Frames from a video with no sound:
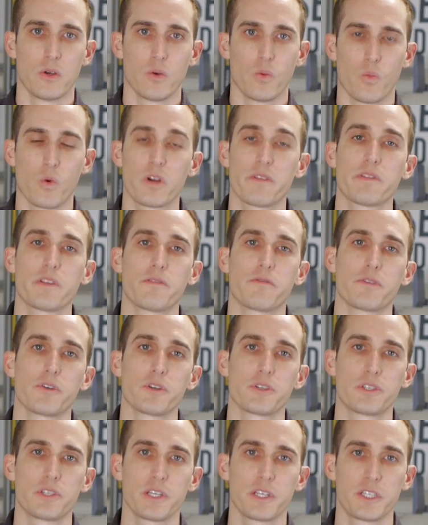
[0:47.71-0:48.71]
One of the
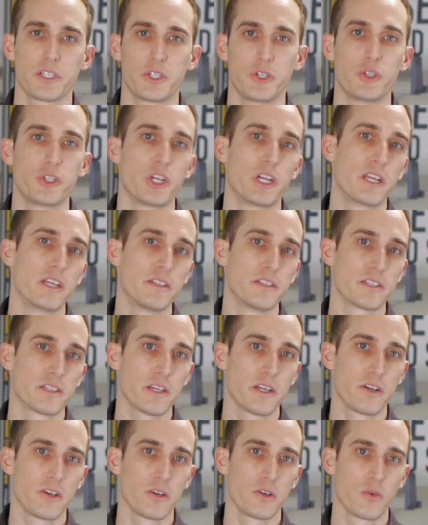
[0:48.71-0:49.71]
first things you should
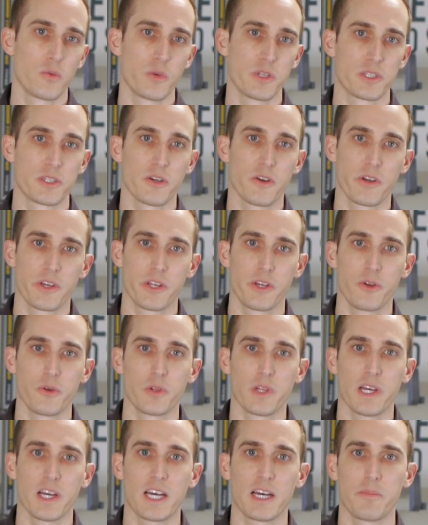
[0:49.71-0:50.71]
consider when starting a new
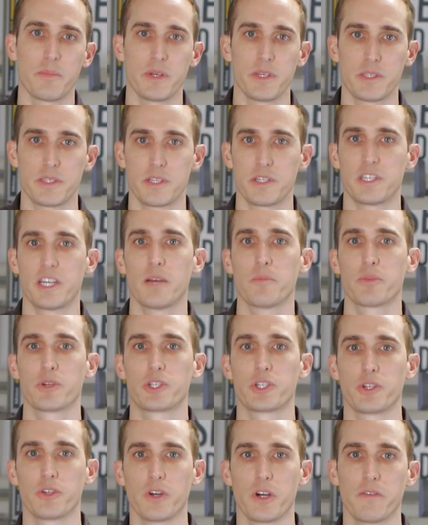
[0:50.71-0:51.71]
lab is the
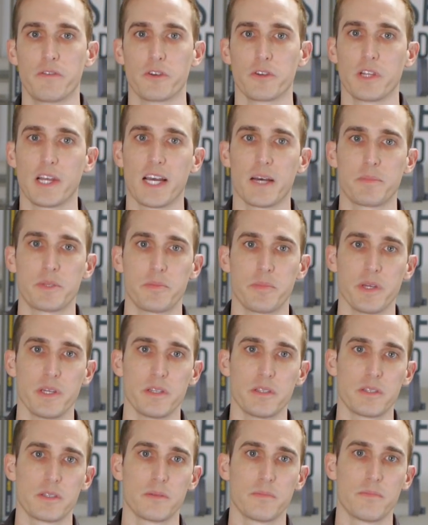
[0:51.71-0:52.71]
temperature of your lab
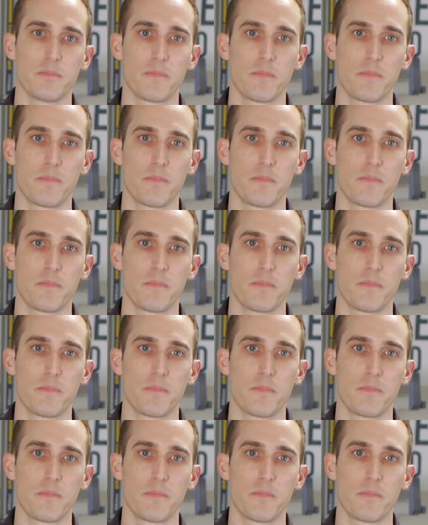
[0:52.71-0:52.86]
space.